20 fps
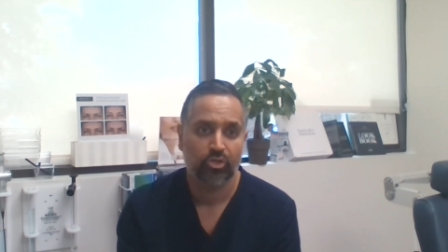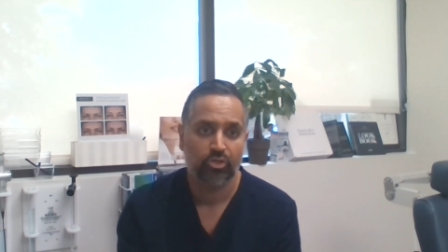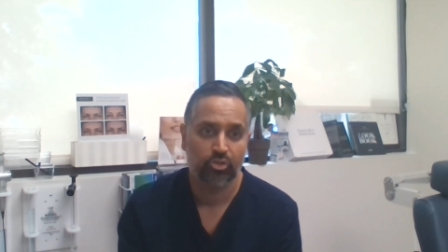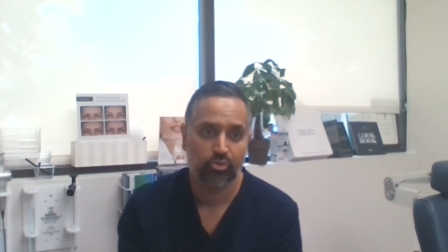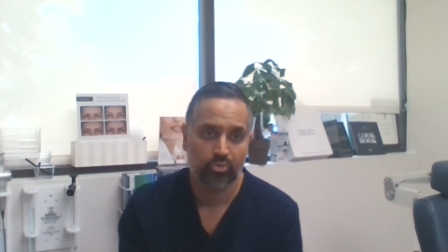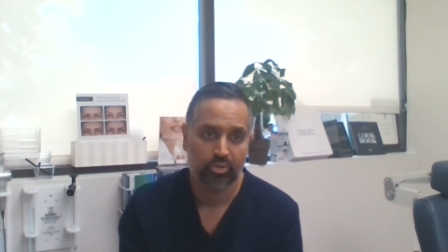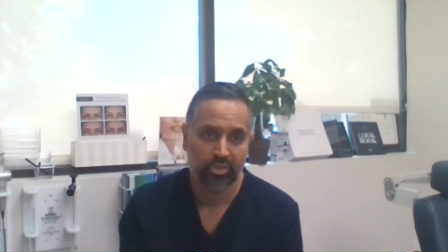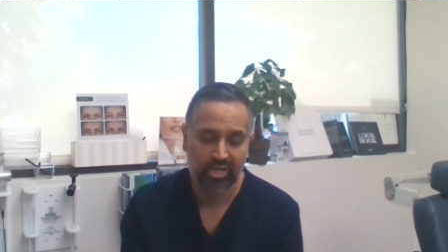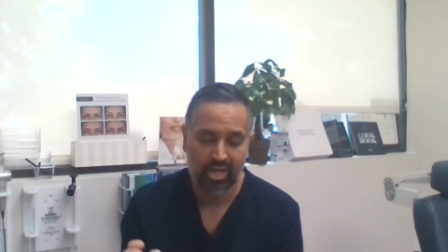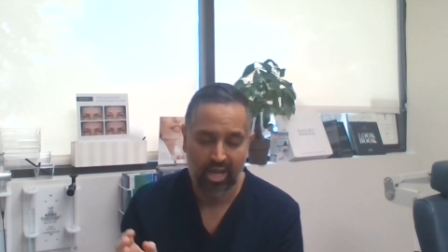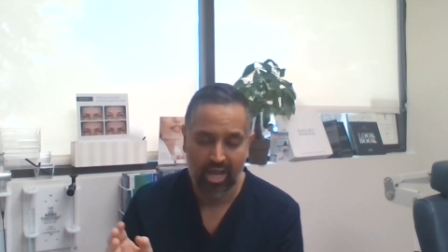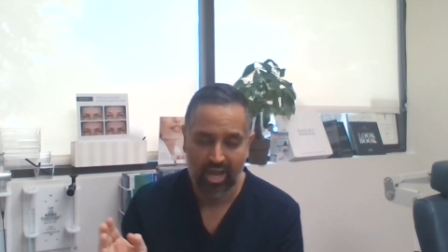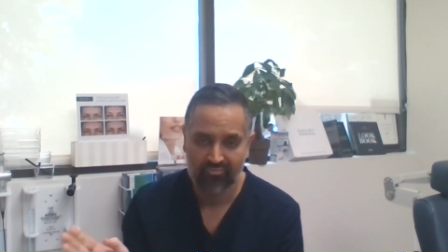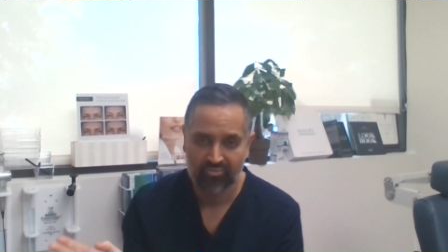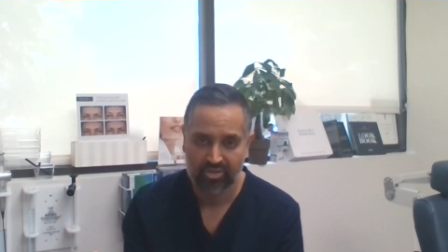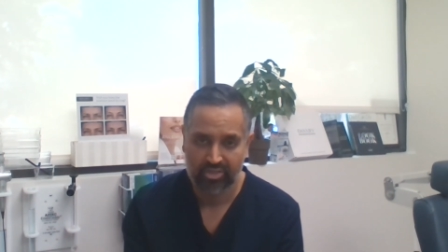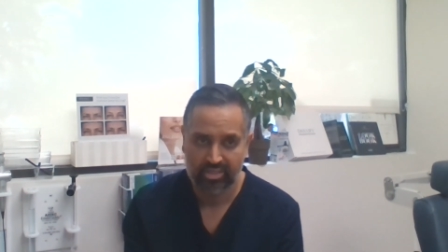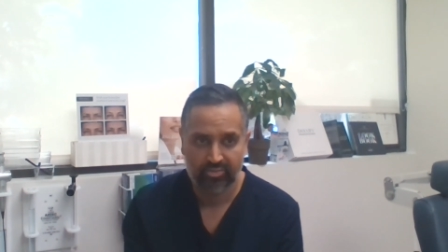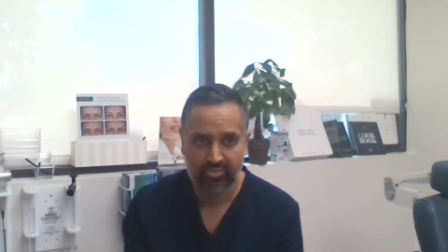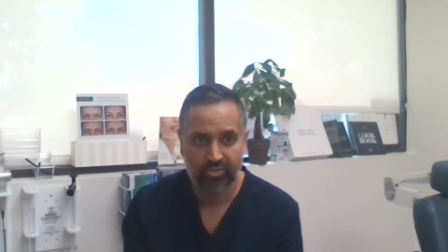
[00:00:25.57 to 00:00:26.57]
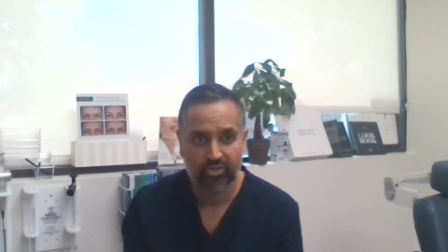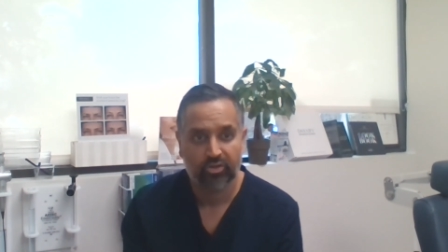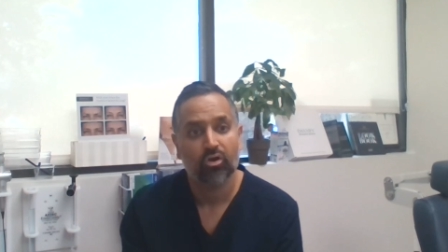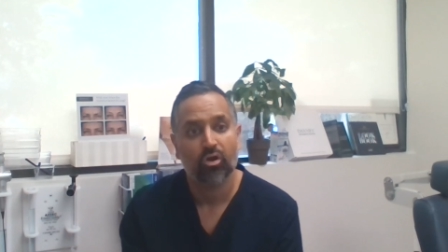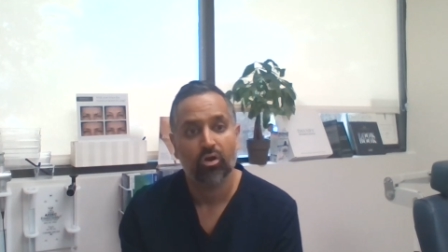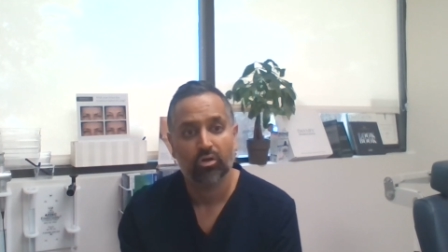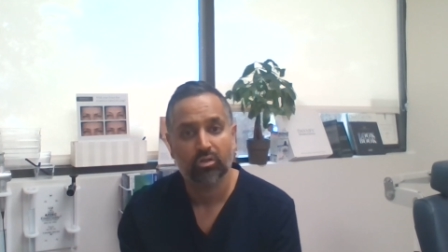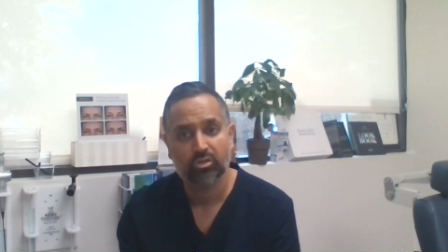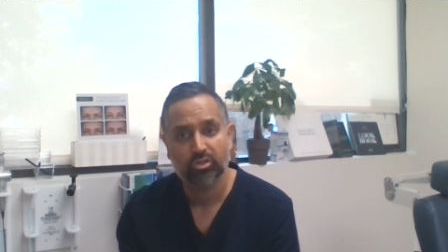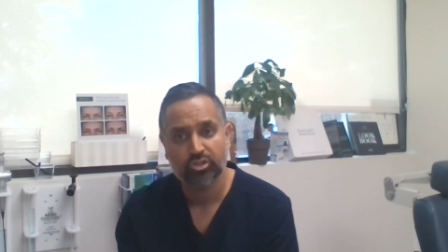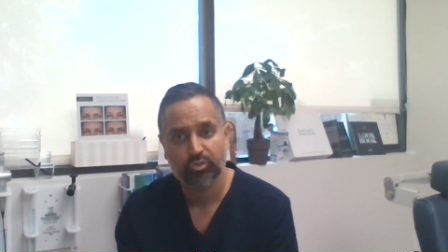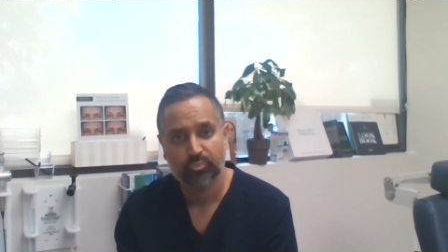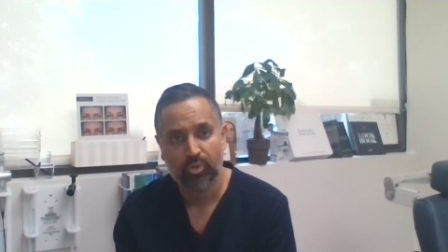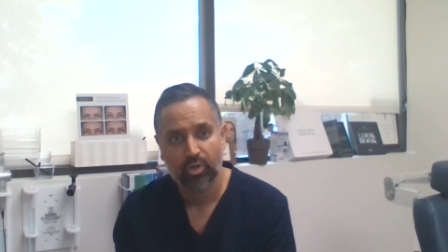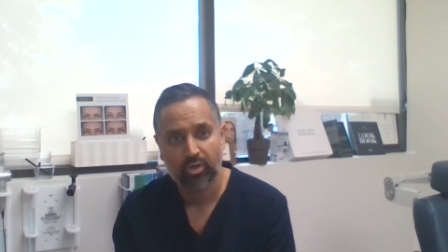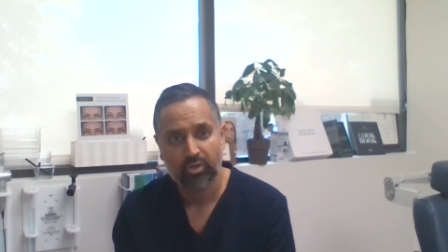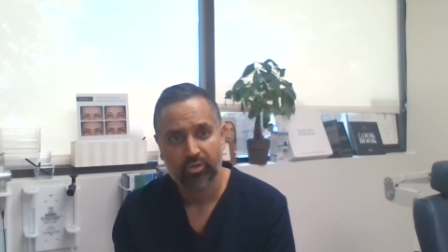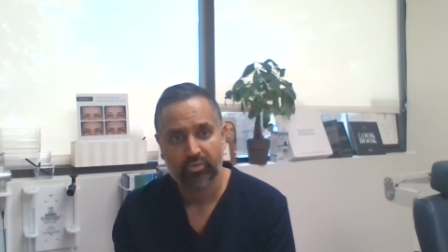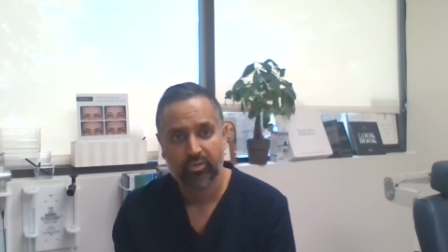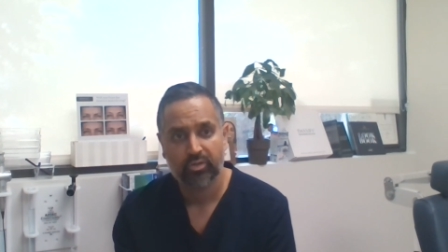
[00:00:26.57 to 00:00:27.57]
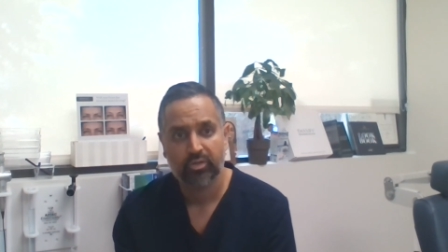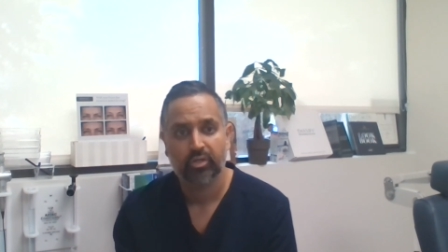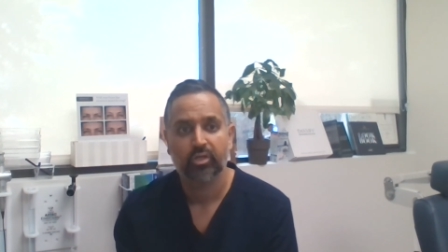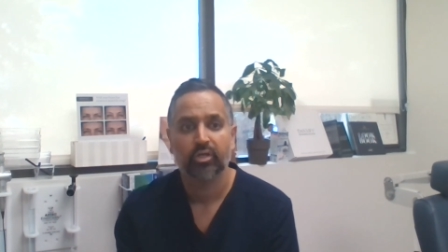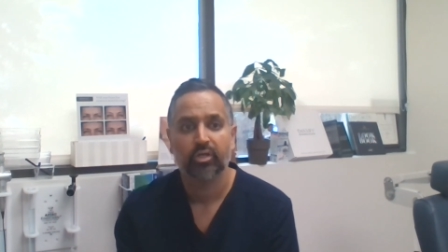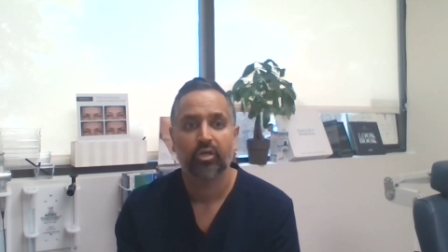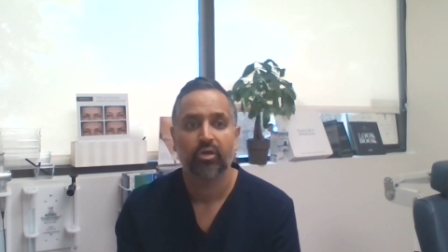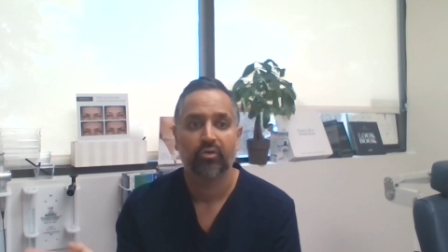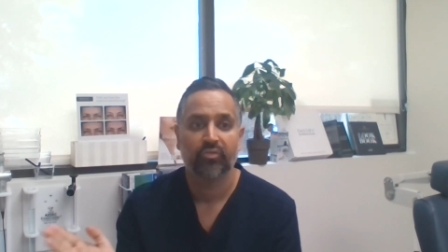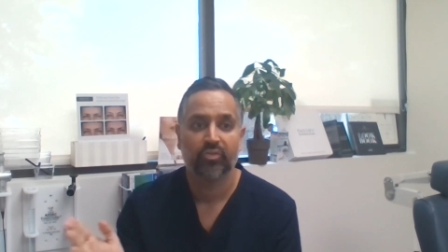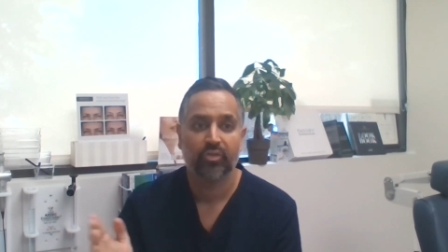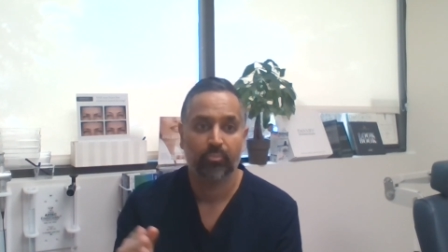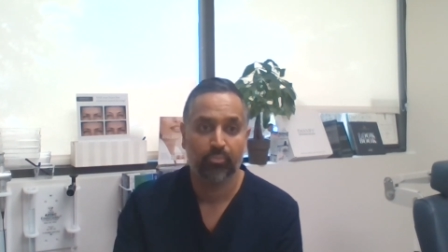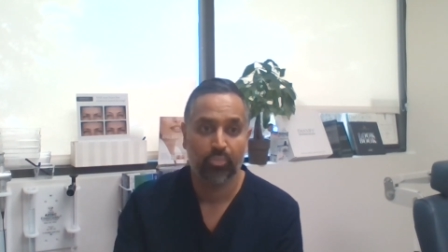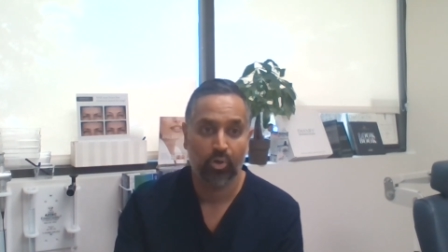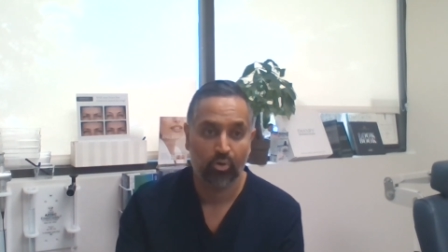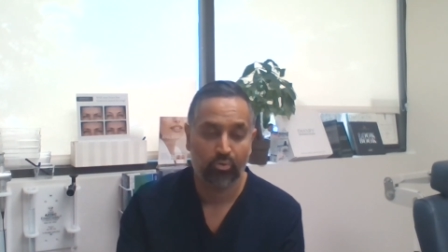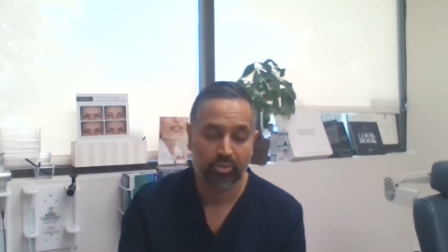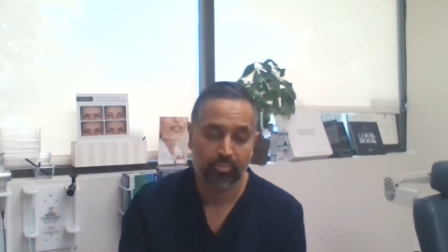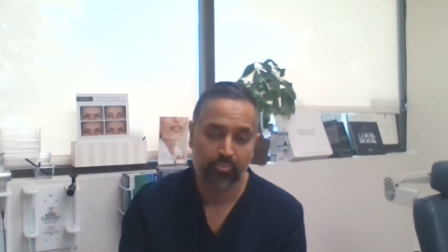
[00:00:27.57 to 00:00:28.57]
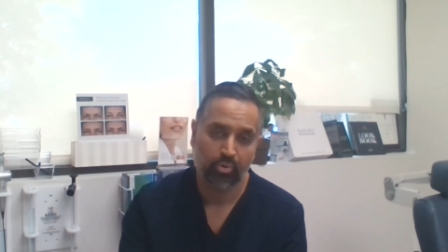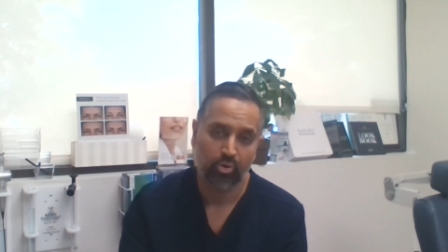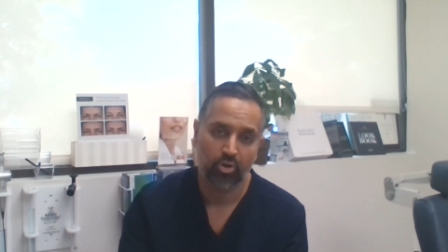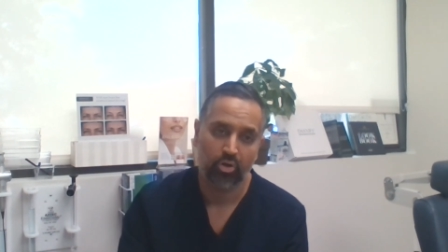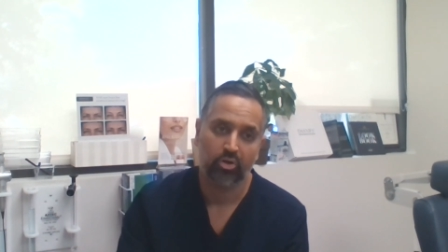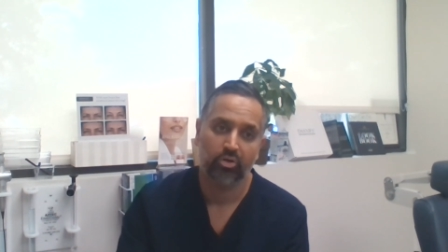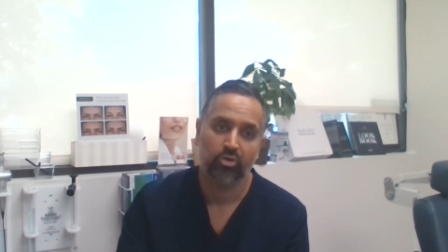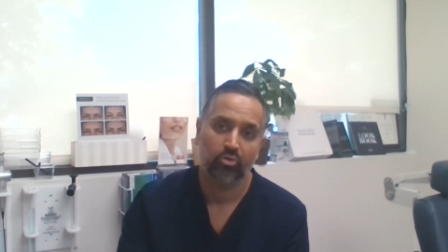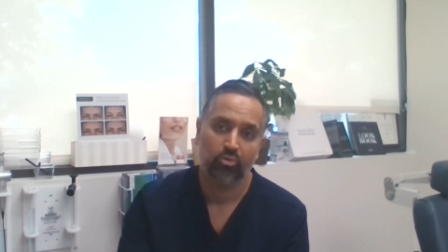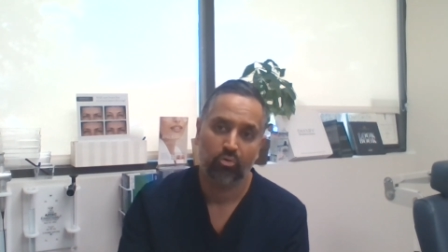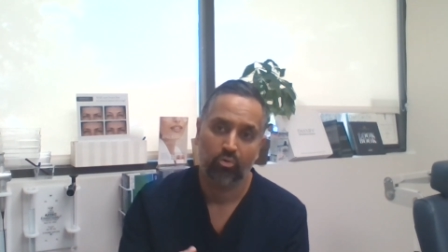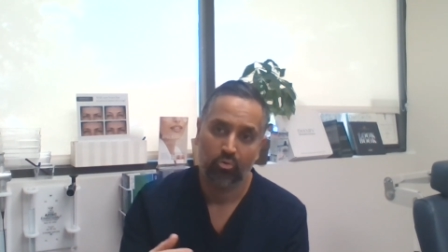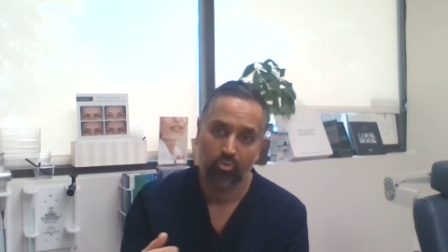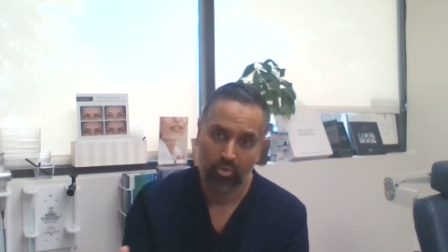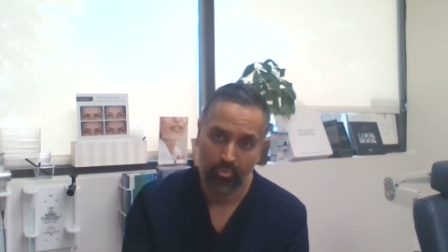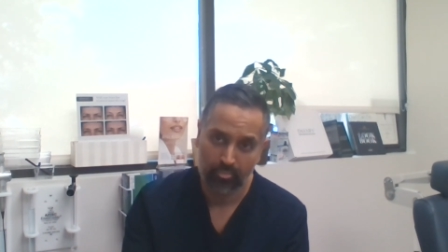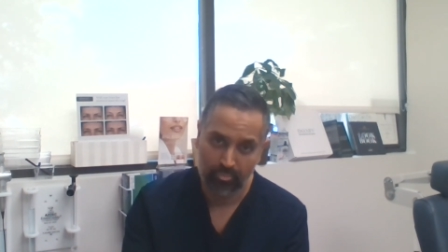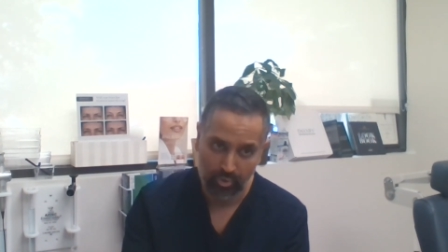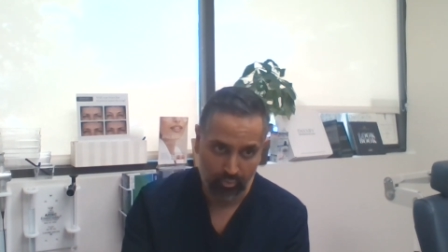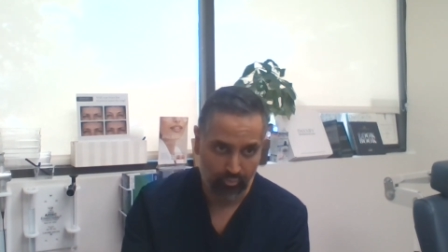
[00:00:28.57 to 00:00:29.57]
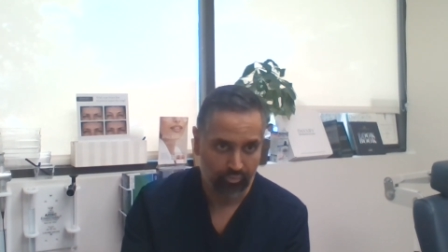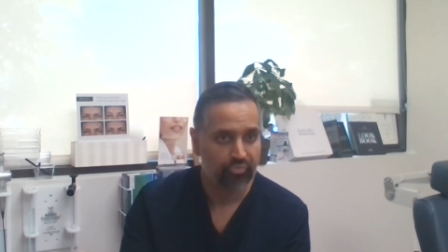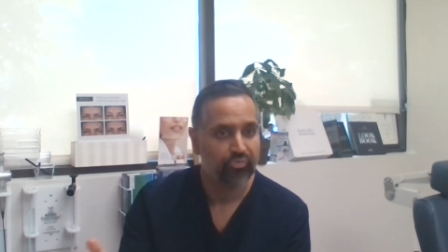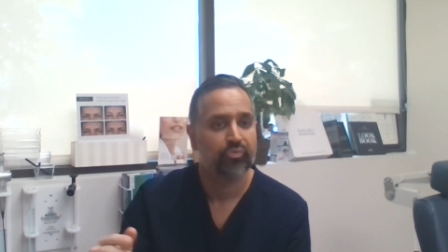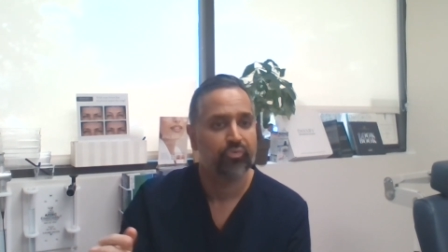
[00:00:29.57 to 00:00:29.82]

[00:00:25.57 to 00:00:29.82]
you can have it in the cartilage part, the bony part, or both.